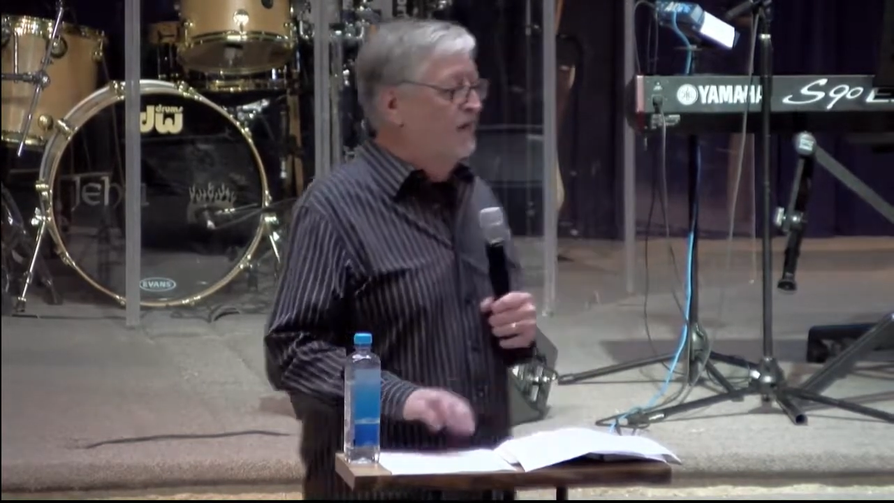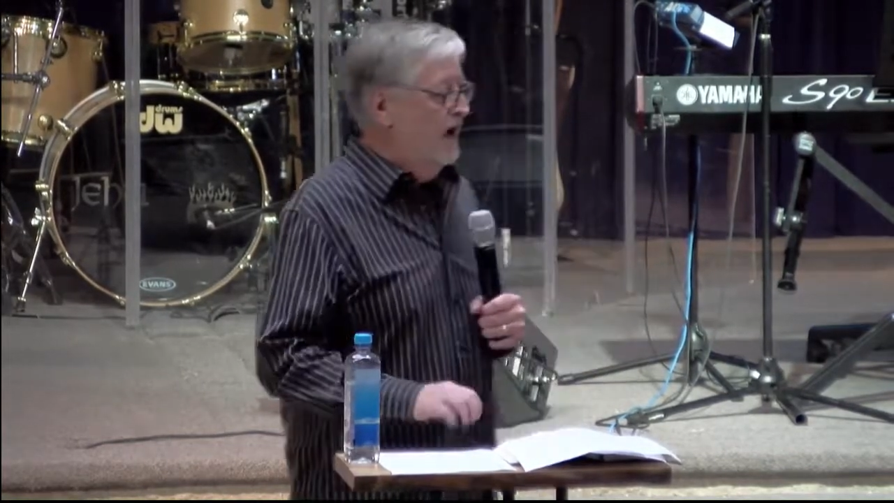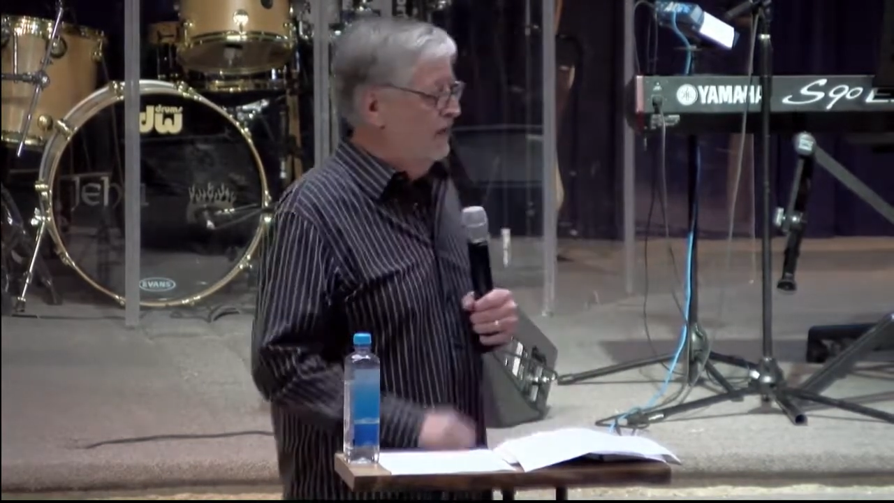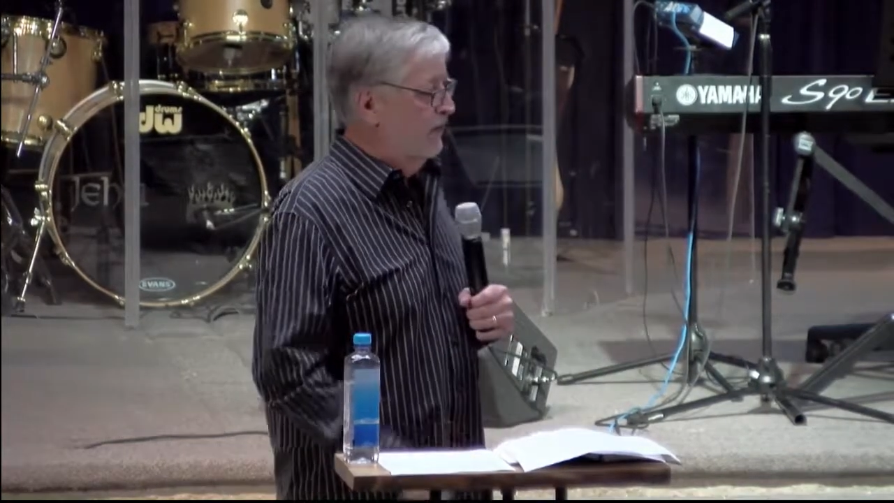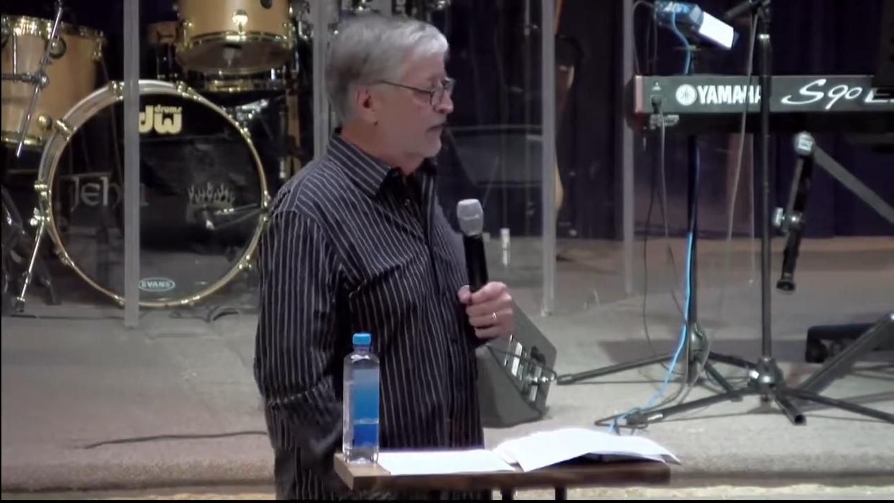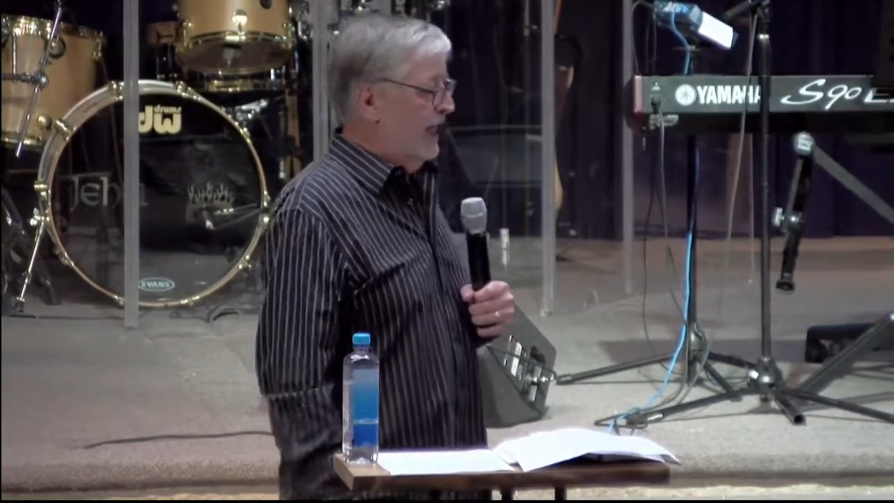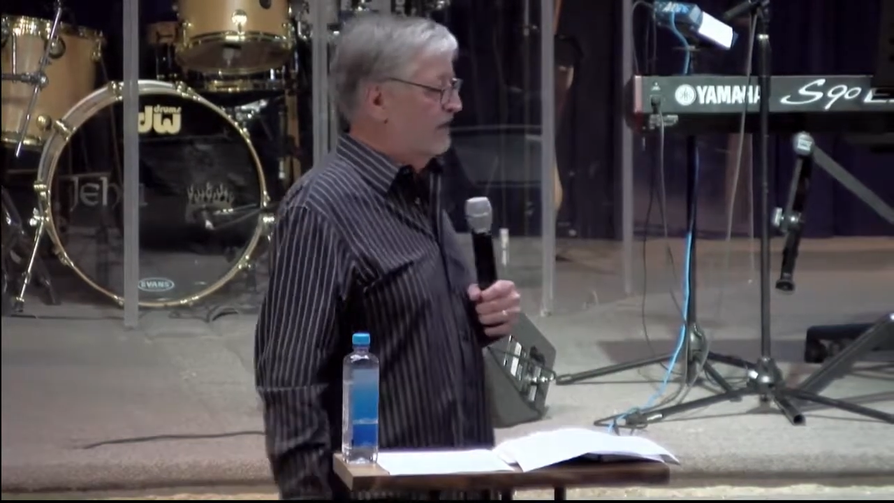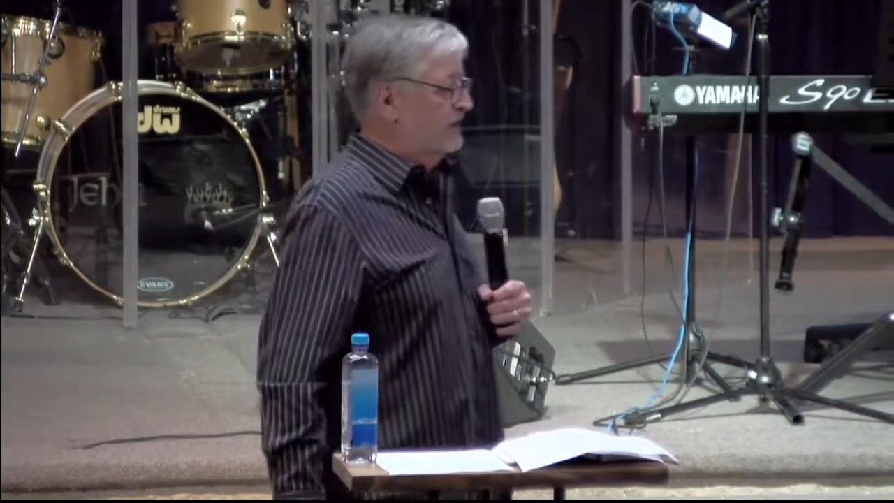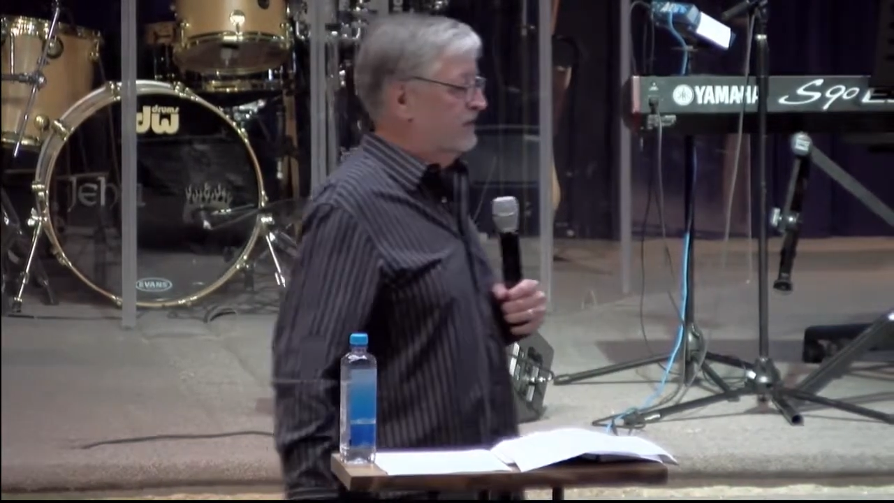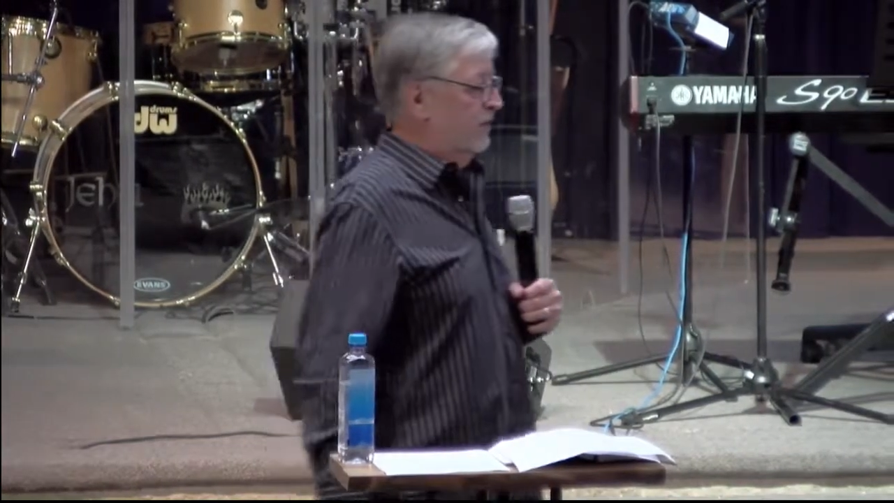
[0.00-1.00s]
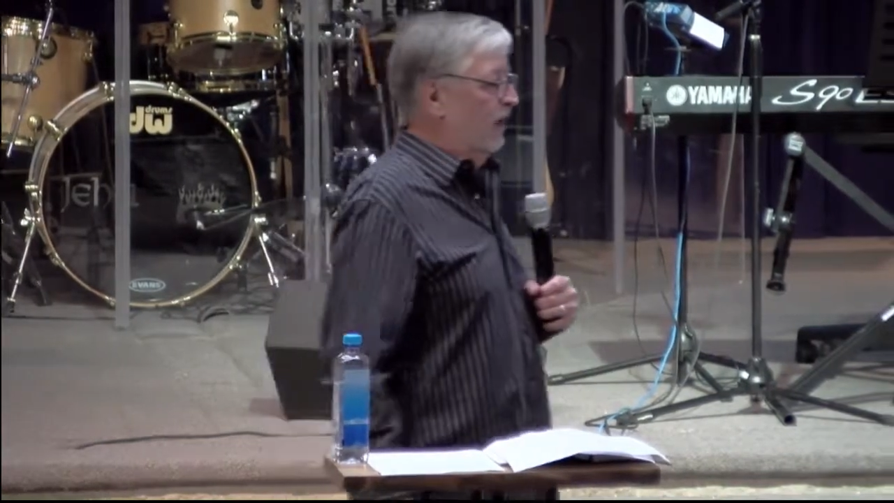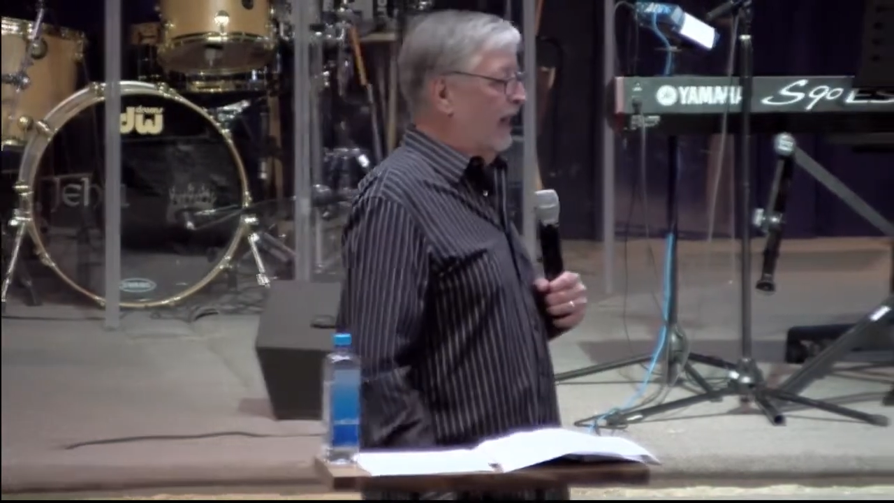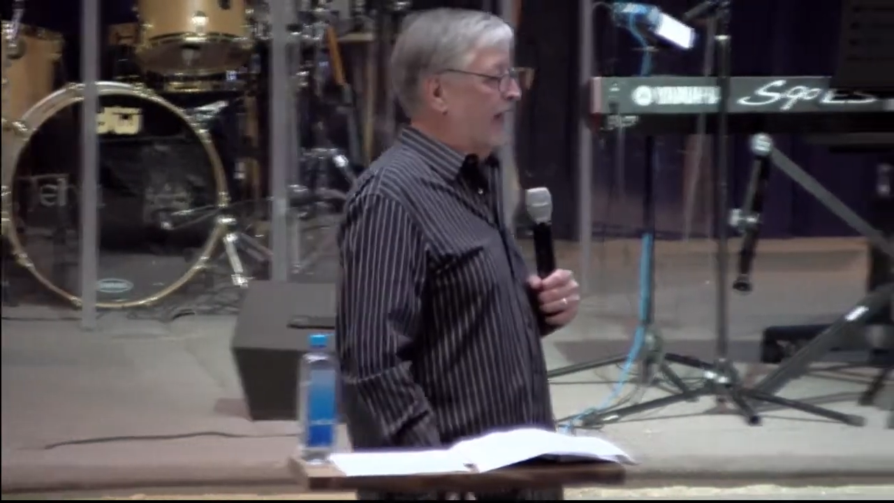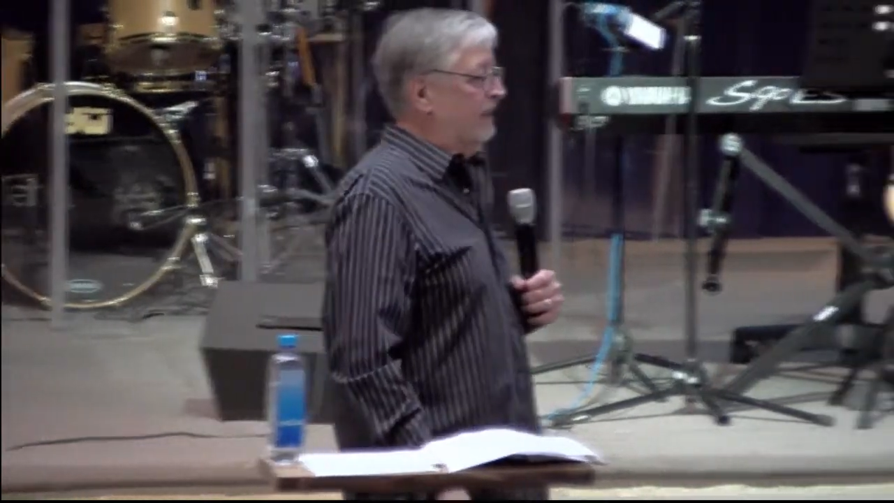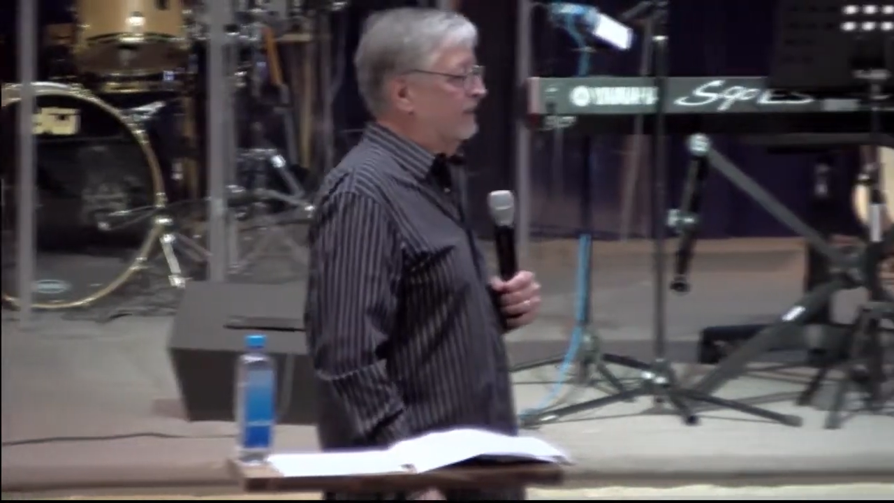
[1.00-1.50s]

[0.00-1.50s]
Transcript: father passes away.